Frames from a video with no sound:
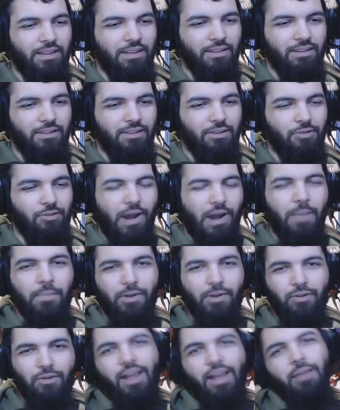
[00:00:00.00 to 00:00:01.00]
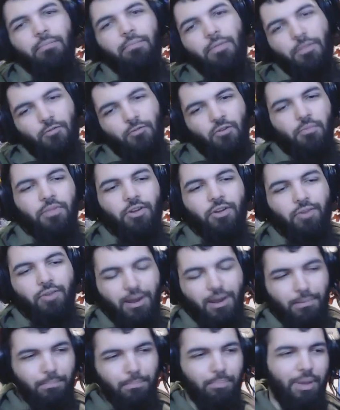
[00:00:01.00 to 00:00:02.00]
grabbed the crab, threw him on the
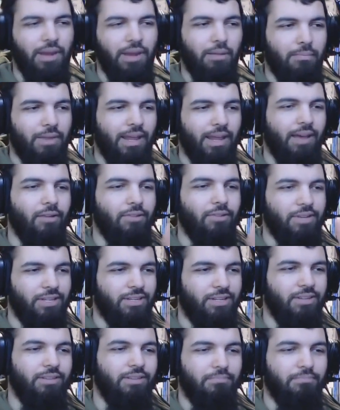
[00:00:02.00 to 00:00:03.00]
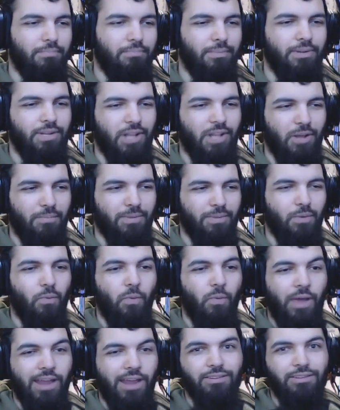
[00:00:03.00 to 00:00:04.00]
ground, pinned him down just to tell him to
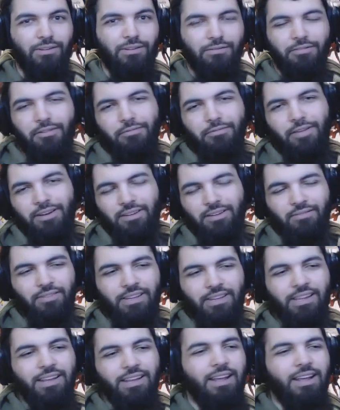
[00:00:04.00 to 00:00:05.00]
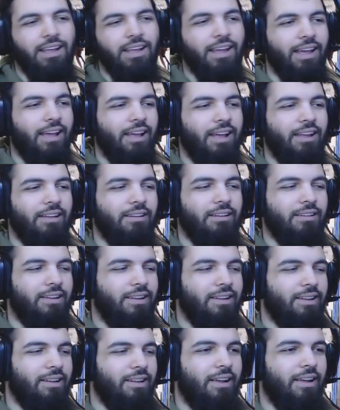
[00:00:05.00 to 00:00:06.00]
wait effectively, and
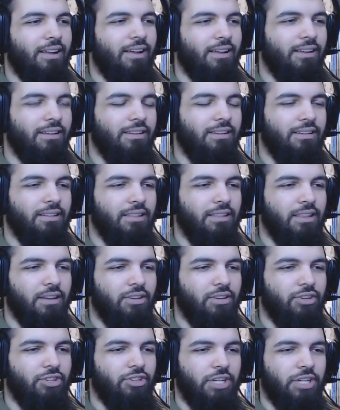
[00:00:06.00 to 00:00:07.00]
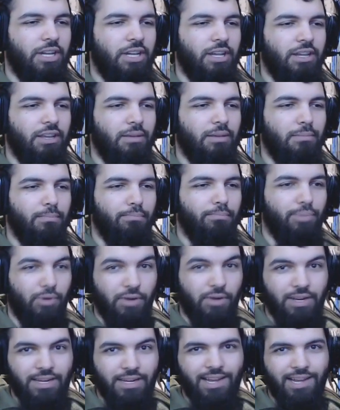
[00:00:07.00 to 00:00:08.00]
then she broke
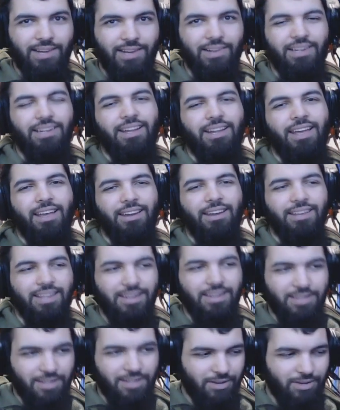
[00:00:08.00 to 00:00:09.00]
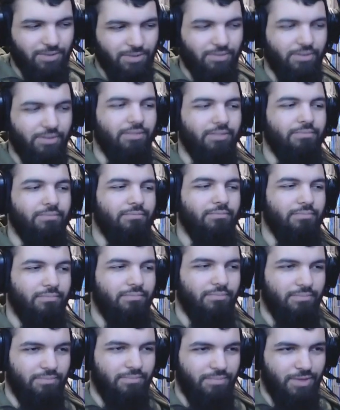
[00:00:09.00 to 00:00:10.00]
down and continued
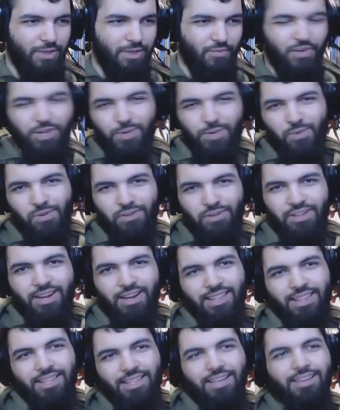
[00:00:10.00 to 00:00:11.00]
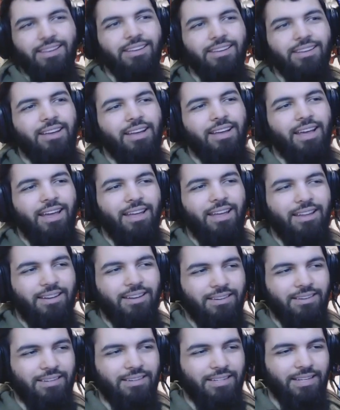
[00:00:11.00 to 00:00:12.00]
the ritual kind of thing
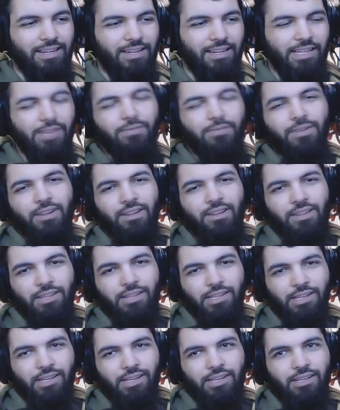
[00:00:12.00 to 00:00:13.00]
and lifted the